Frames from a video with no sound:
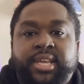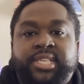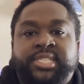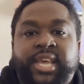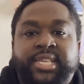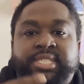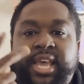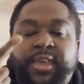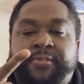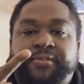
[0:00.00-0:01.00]
Stay
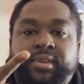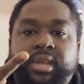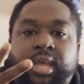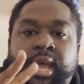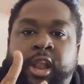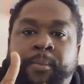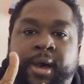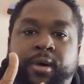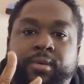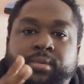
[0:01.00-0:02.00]
safe, and I'm
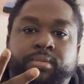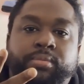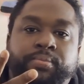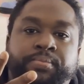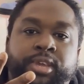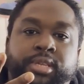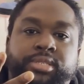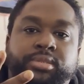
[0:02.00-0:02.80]
out. Peace.